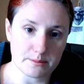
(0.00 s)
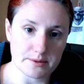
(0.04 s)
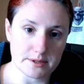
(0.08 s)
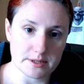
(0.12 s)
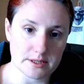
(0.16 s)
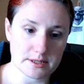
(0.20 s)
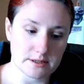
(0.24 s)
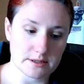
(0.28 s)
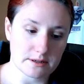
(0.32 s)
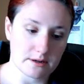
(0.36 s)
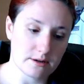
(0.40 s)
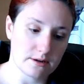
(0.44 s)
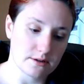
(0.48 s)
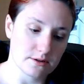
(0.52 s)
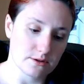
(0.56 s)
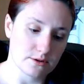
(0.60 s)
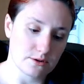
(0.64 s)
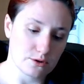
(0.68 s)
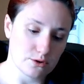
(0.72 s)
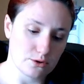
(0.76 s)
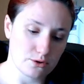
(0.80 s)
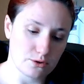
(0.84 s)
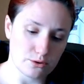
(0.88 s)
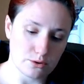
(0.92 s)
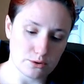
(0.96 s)
it
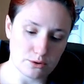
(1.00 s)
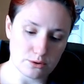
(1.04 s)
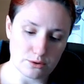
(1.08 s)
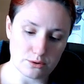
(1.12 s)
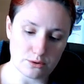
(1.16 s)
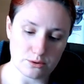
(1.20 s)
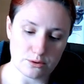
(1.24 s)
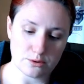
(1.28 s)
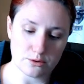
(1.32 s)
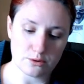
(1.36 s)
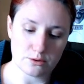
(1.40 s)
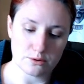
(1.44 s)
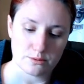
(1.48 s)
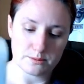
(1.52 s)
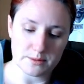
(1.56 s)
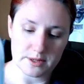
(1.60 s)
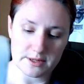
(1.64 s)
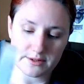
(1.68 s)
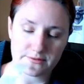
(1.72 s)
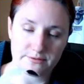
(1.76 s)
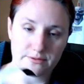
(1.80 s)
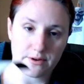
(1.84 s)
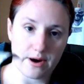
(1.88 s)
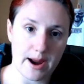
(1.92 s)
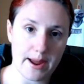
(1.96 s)
onto my
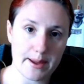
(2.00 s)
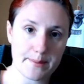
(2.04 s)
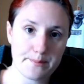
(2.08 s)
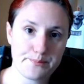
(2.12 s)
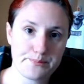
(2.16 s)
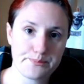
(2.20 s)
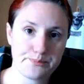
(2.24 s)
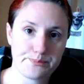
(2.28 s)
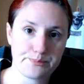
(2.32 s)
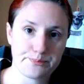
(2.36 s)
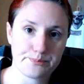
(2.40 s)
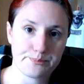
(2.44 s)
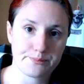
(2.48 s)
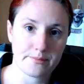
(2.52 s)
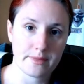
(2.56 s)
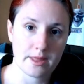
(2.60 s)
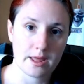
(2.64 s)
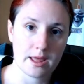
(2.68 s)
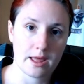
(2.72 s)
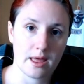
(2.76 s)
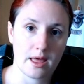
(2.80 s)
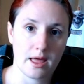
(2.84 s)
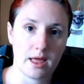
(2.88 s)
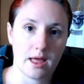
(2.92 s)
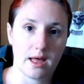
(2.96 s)
frame,
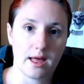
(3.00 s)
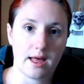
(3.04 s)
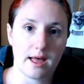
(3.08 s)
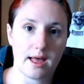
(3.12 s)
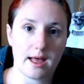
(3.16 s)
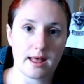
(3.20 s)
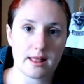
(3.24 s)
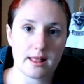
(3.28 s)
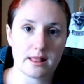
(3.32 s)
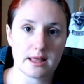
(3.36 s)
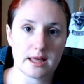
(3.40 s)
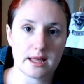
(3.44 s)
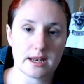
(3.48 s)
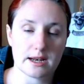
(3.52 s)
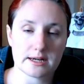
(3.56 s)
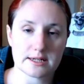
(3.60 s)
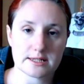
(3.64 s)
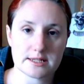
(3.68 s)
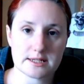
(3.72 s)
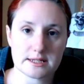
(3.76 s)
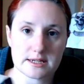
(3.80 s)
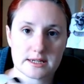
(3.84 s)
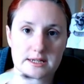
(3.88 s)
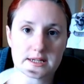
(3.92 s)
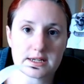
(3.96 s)
and then I
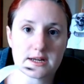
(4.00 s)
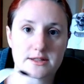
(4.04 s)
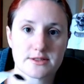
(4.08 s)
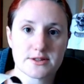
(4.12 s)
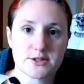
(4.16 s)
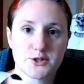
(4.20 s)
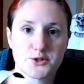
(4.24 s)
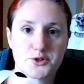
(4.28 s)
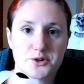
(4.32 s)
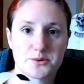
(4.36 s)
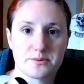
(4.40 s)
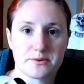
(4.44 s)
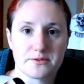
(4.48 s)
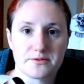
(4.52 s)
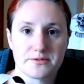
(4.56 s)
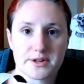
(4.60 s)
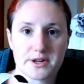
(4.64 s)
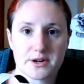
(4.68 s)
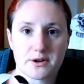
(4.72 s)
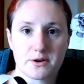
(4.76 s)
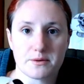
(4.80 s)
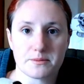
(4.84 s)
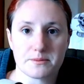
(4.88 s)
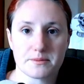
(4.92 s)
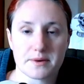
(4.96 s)
stick another strip of it
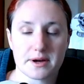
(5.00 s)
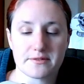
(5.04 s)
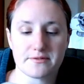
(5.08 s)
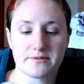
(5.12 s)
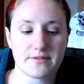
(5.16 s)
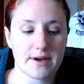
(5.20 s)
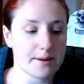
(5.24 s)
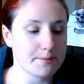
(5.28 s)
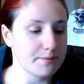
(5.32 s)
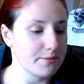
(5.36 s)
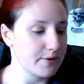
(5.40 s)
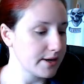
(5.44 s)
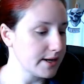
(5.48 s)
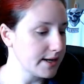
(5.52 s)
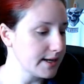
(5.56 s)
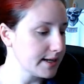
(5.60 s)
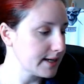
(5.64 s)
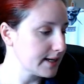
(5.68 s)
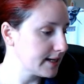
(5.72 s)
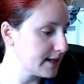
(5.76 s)
on my fabric,